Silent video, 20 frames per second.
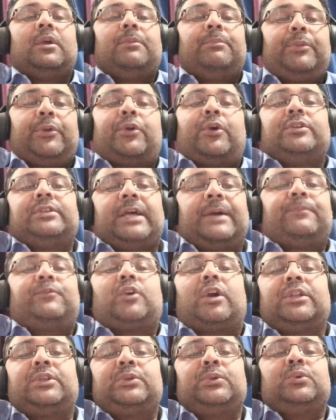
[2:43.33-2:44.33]
because I have
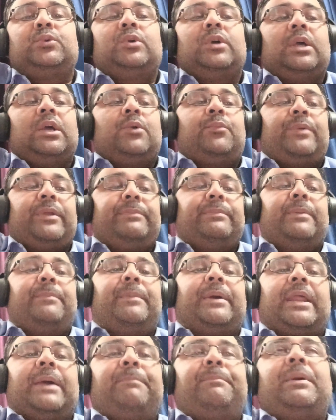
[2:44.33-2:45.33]
taught you when
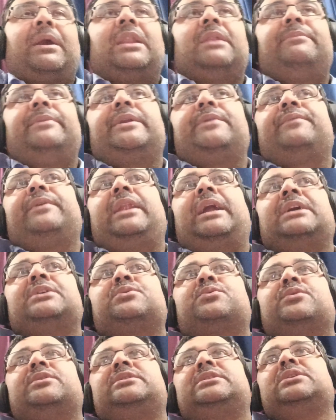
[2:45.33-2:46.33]
member of Parliament will
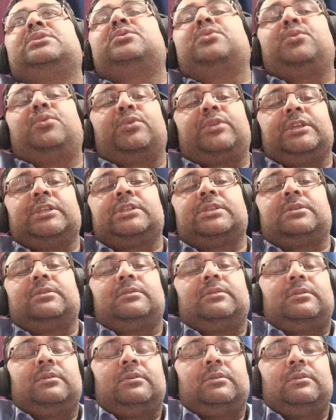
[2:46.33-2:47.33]
ask question to notice,
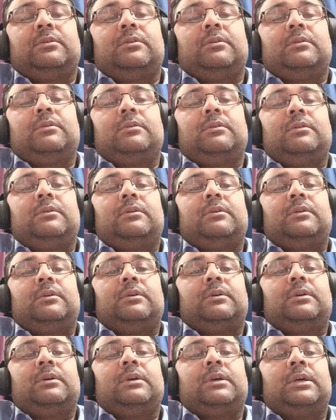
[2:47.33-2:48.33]

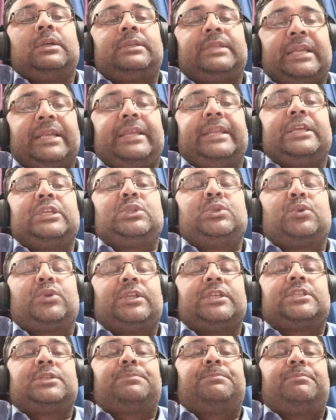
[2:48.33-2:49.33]
10 days
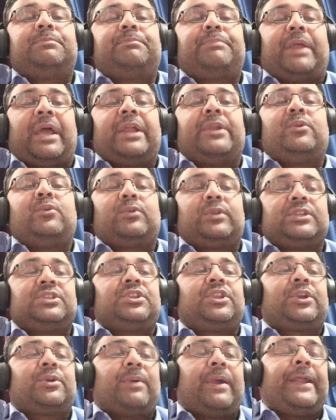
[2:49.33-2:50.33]
notice, prior notice
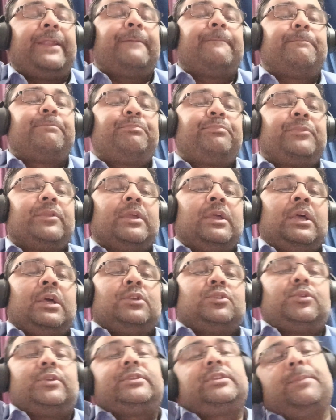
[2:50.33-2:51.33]
required.
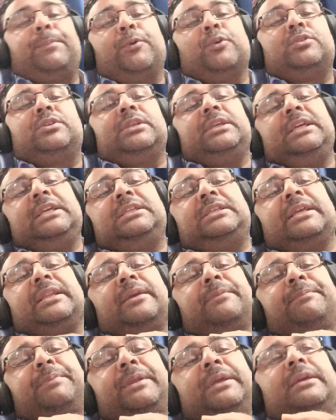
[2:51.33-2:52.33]
So suppose each and
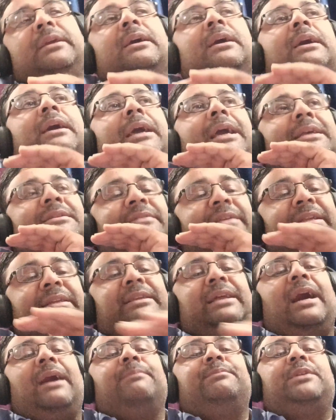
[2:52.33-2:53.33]
every
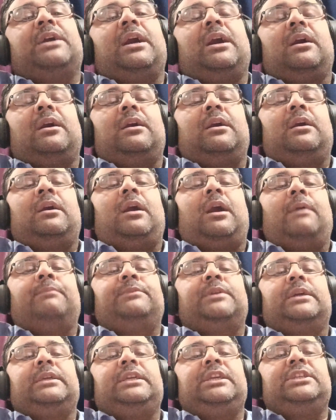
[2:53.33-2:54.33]
agenda
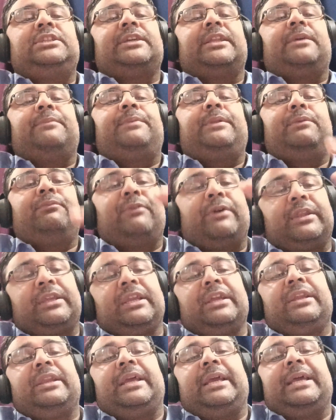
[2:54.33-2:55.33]
of the each and every
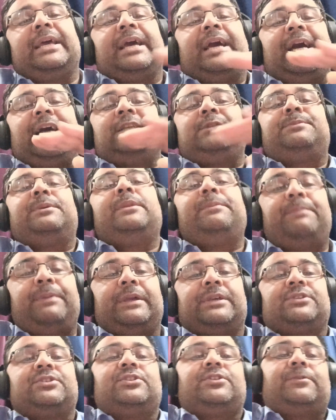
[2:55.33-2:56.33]
working day has been
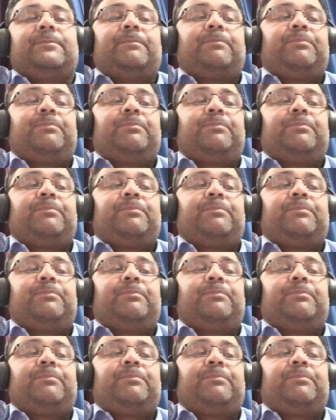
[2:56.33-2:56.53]
fixed,